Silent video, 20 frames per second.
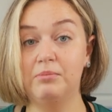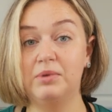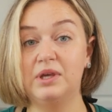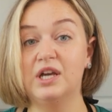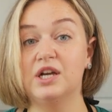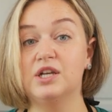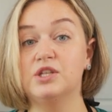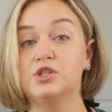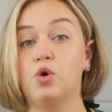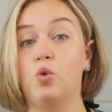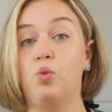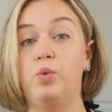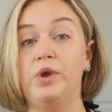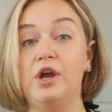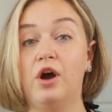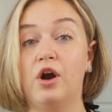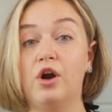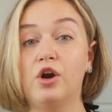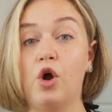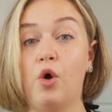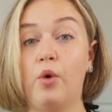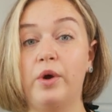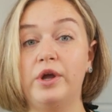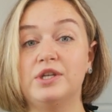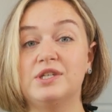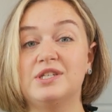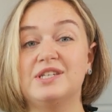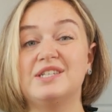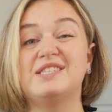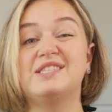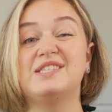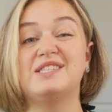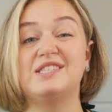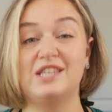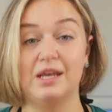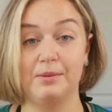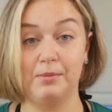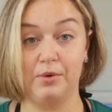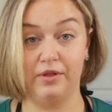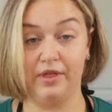because we are going to
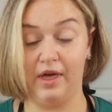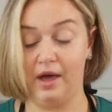simmer